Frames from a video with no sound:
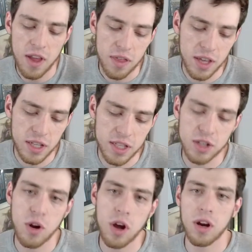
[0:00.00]
Things that
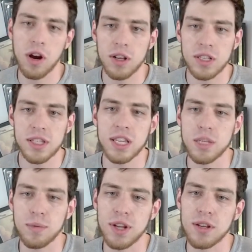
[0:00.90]
draw cards, things that
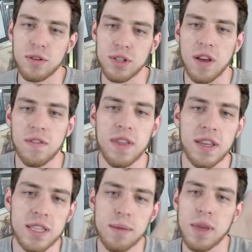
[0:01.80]
protect our stuff,
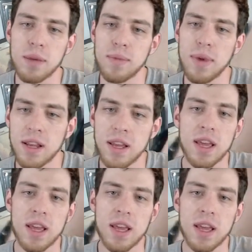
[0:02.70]
things that make mana.